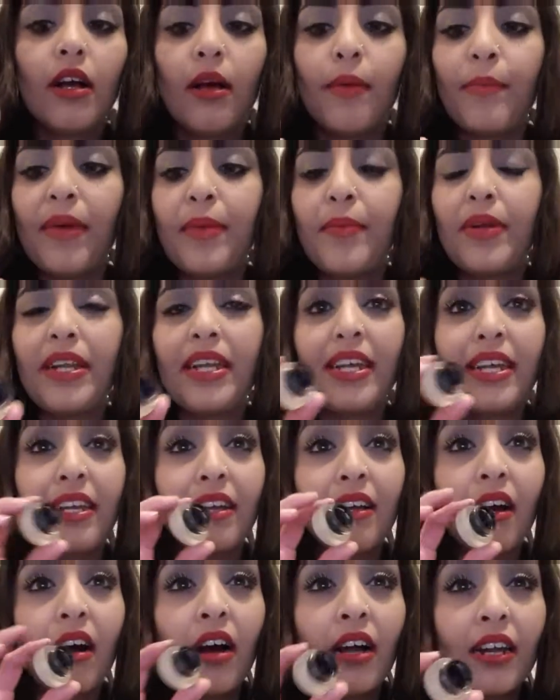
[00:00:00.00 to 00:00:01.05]

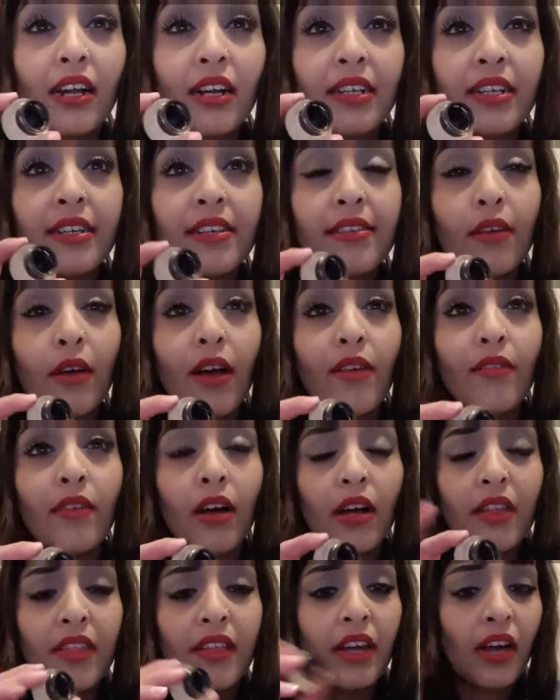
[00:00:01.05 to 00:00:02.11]
Maybelline eyeliner. So
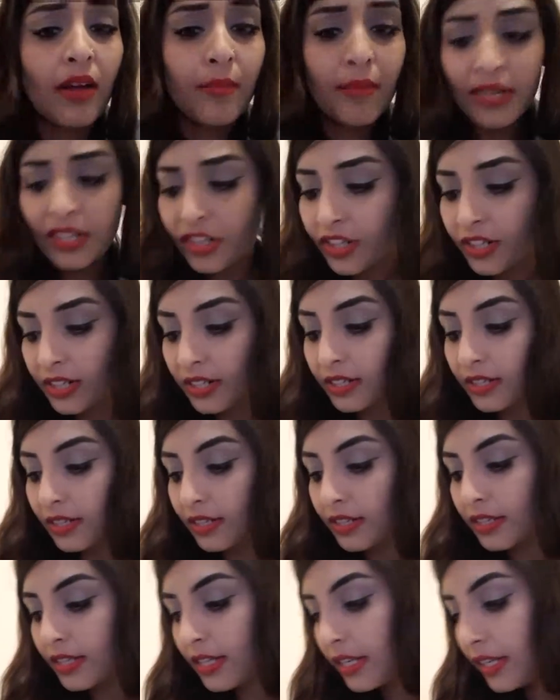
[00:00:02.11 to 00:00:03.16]
I think I mentioned
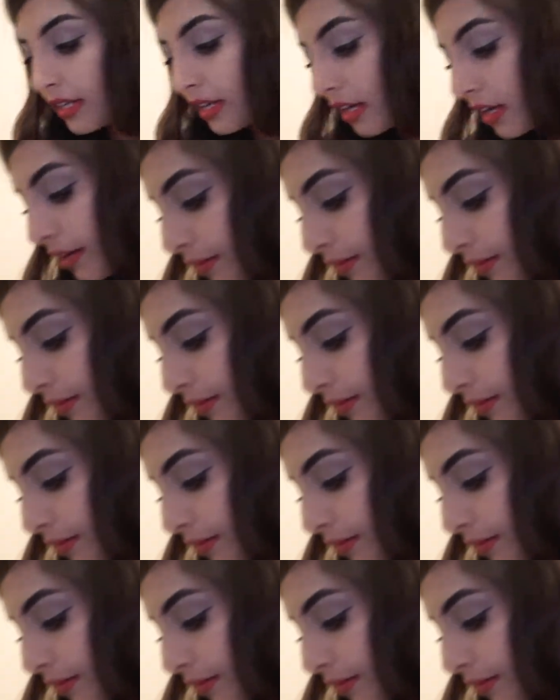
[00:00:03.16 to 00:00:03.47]
the